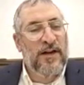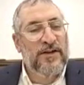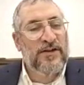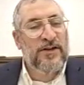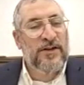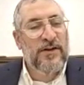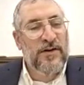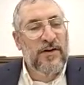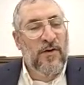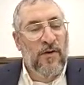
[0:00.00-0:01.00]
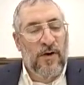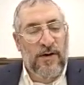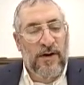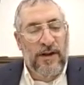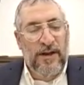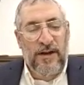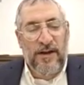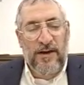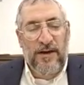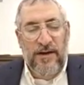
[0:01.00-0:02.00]
nation or
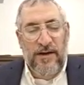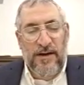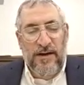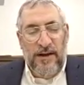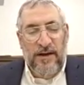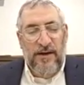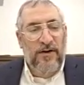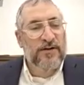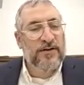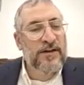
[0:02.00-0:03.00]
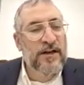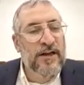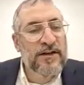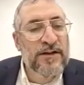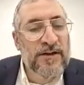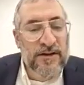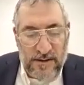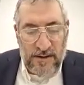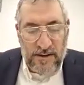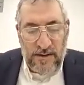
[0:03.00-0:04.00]
he cursed the nation.
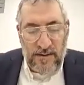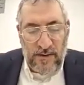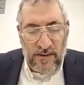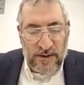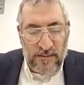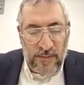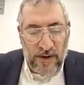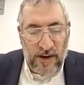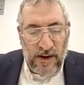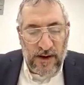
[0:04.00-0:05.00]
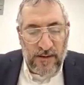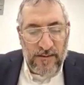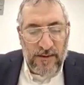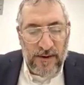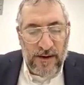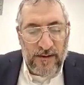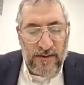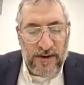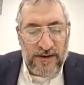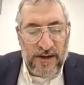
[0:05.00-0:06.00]
Or Shebala Am, I think
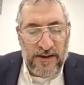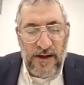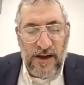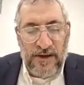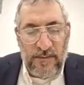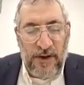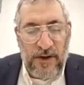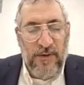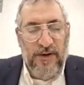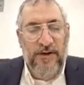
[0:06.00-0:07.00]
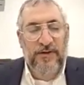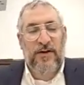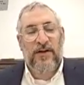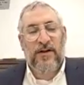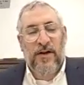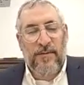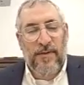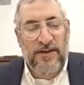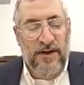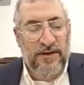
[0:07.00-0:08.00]
Rashi says, Shebilbal Yisrael,
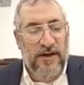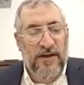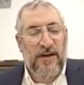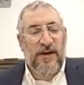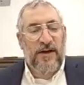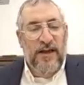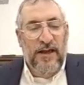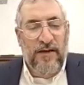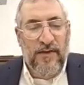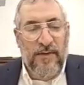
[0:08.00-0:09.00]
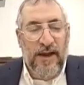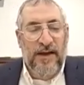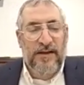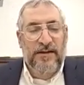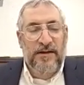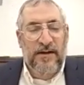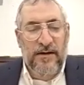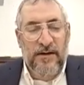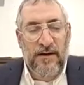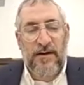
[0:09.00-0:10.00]
Batsasai. He gave them the Eitzah